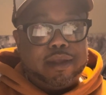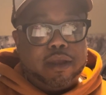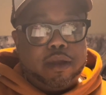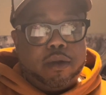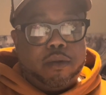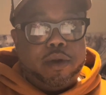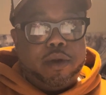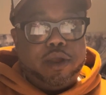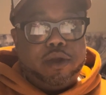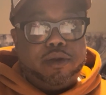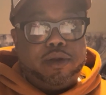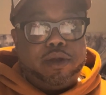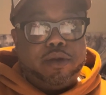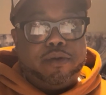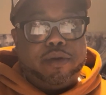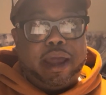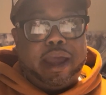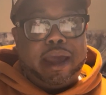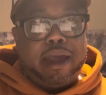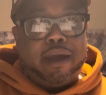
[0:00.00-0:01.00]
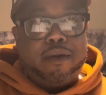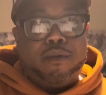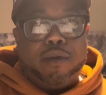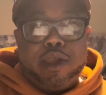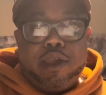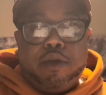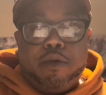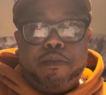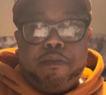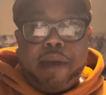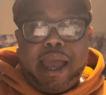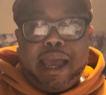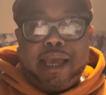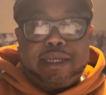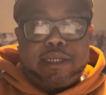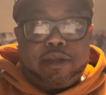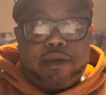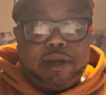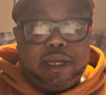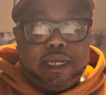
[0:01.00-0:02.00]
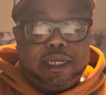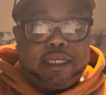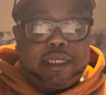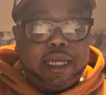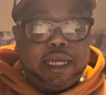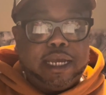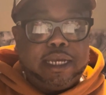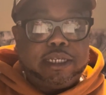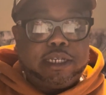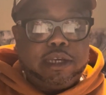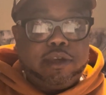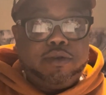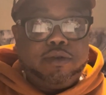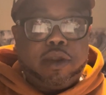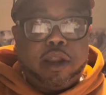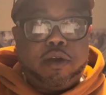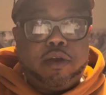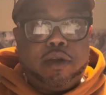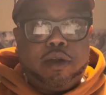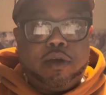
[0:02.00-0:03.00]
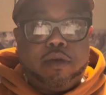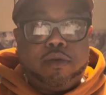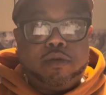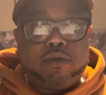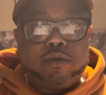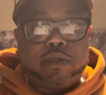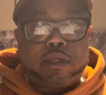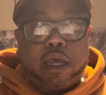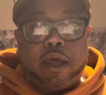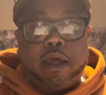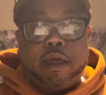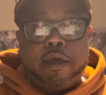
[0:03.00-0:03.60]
when you do that, when you master these things and you learn those